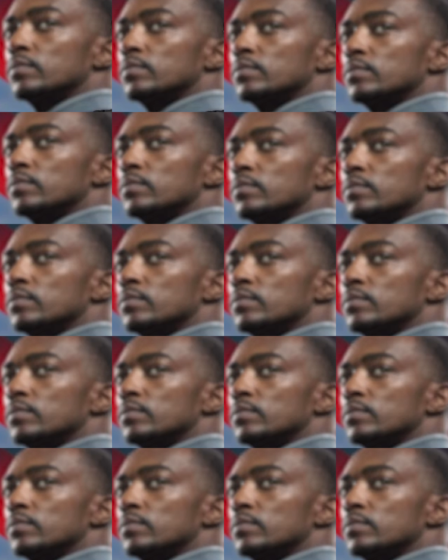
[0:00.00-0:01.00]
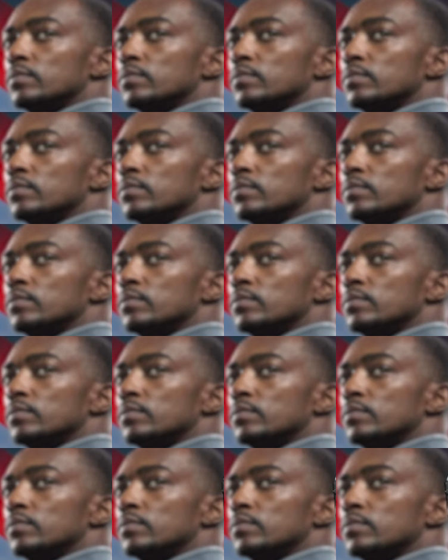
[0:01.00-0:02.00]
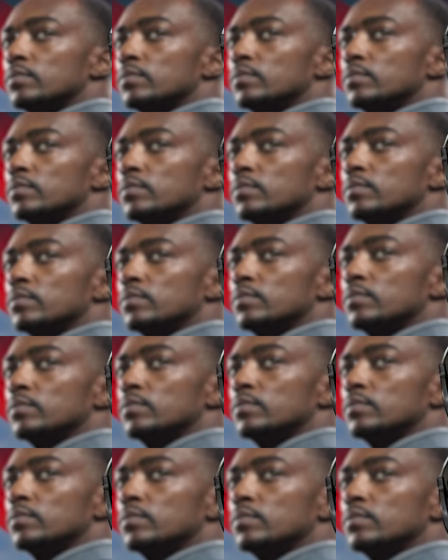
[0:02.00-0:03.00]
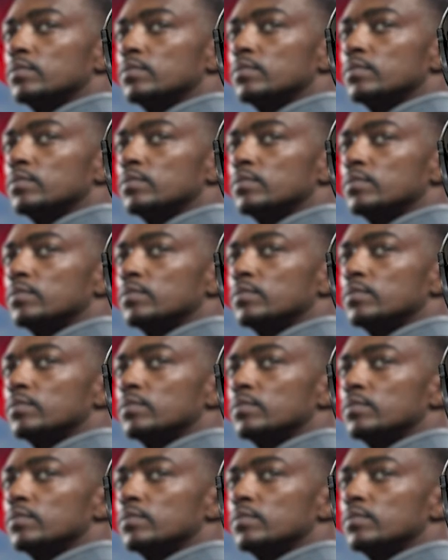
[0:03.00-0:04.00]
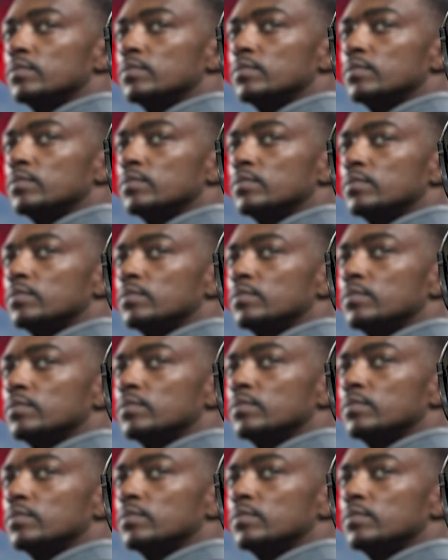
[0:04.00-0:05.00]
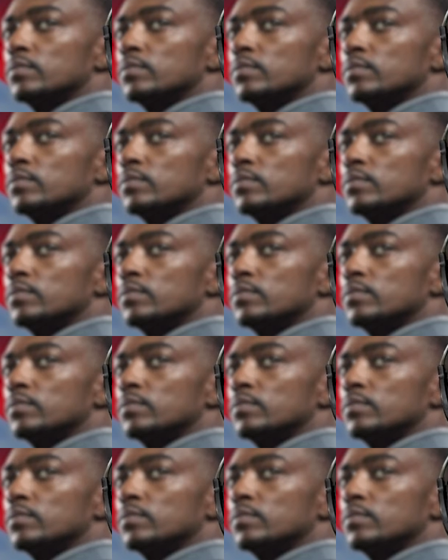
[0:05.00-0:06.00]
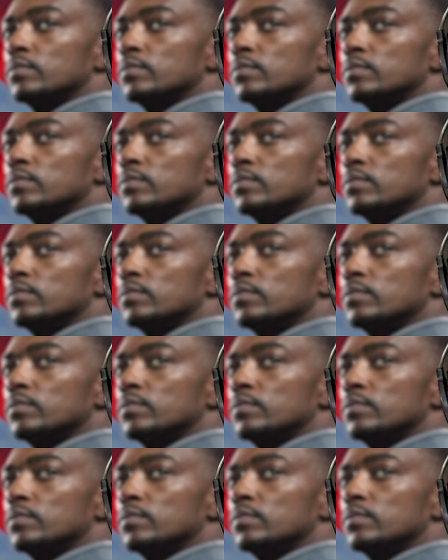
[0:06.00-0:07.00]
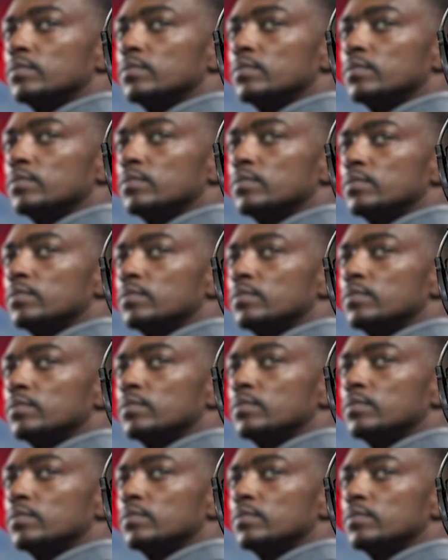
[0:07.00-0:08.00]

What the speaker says: This person isn't speaking.